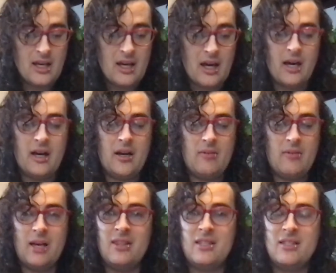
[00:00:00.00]

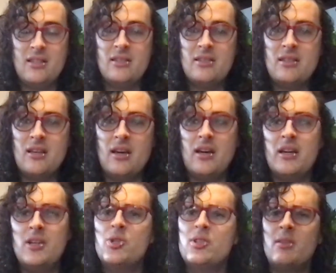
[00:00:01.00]
And this is
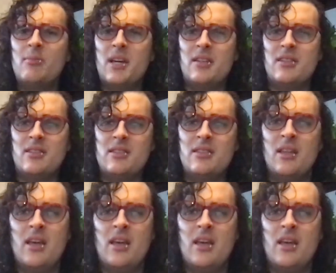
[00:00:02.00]
interesting because it's